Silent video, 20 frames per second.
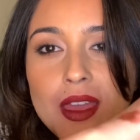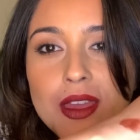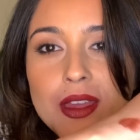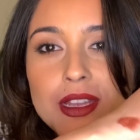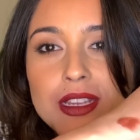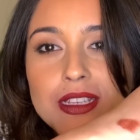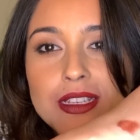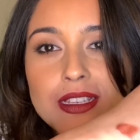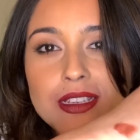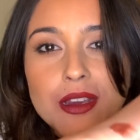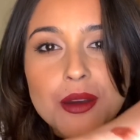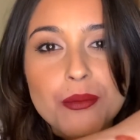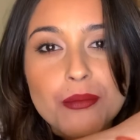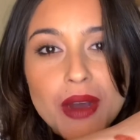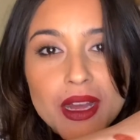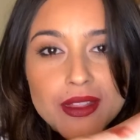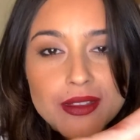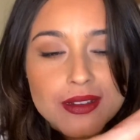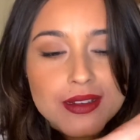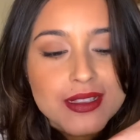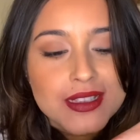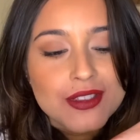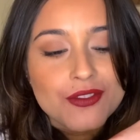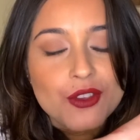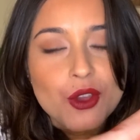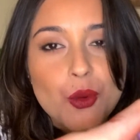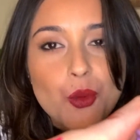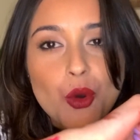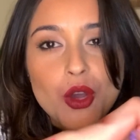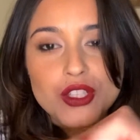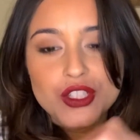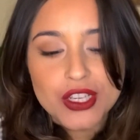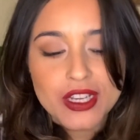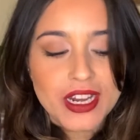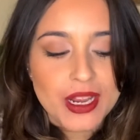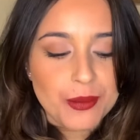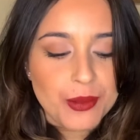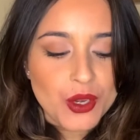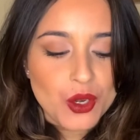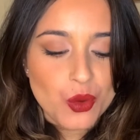dear mothers, if you're watching, let
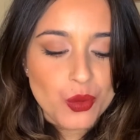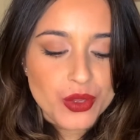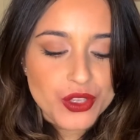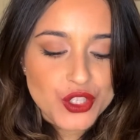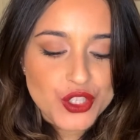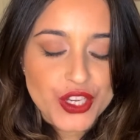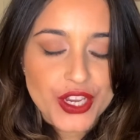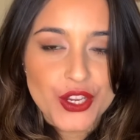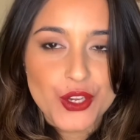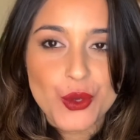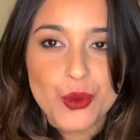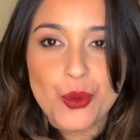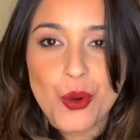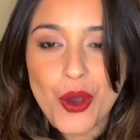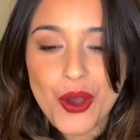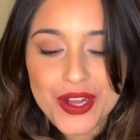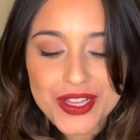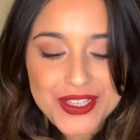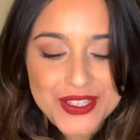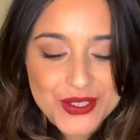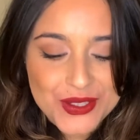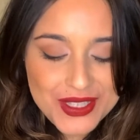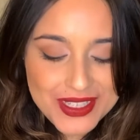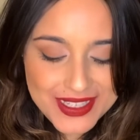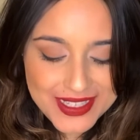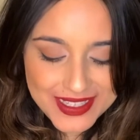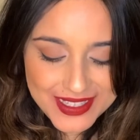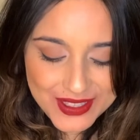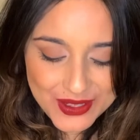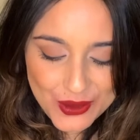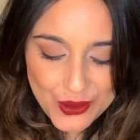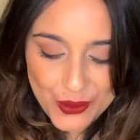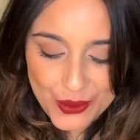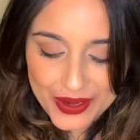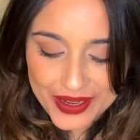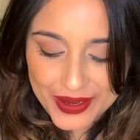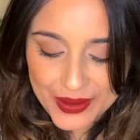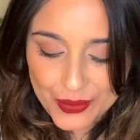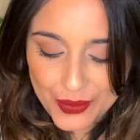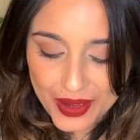me know which shade you want. So this is the
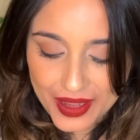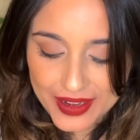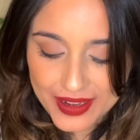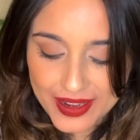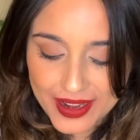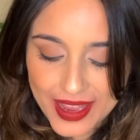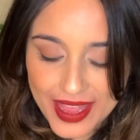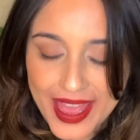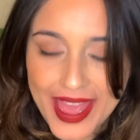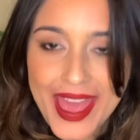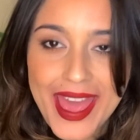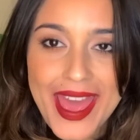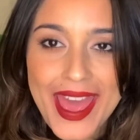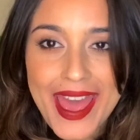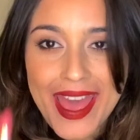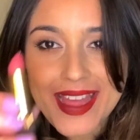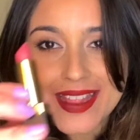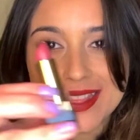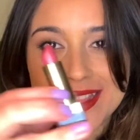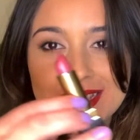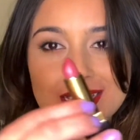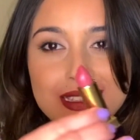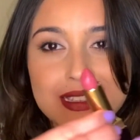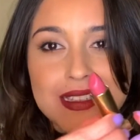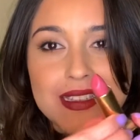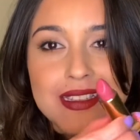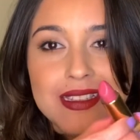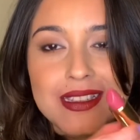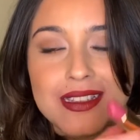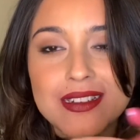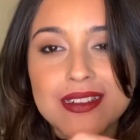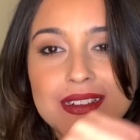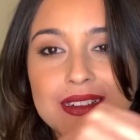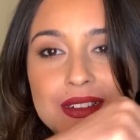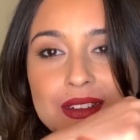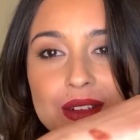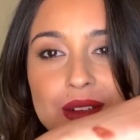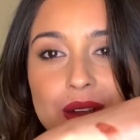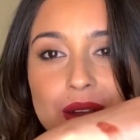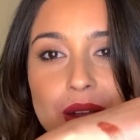golden one and this is the
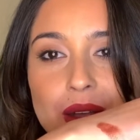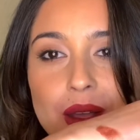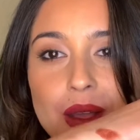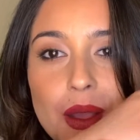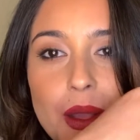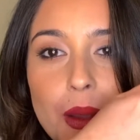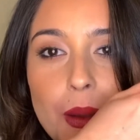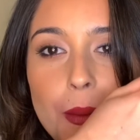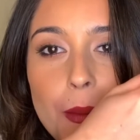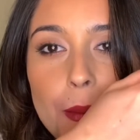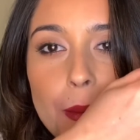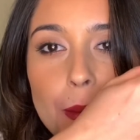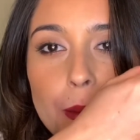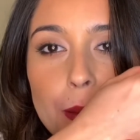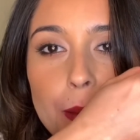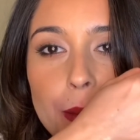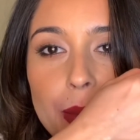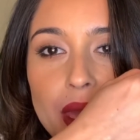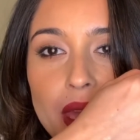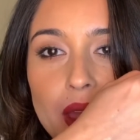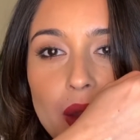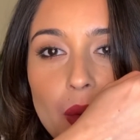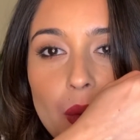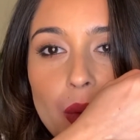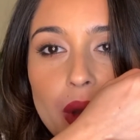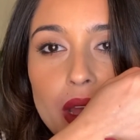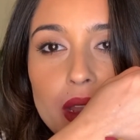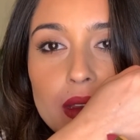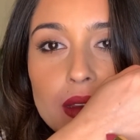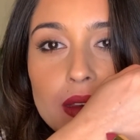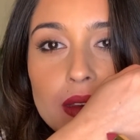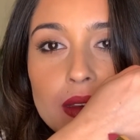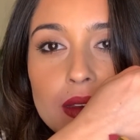pink one.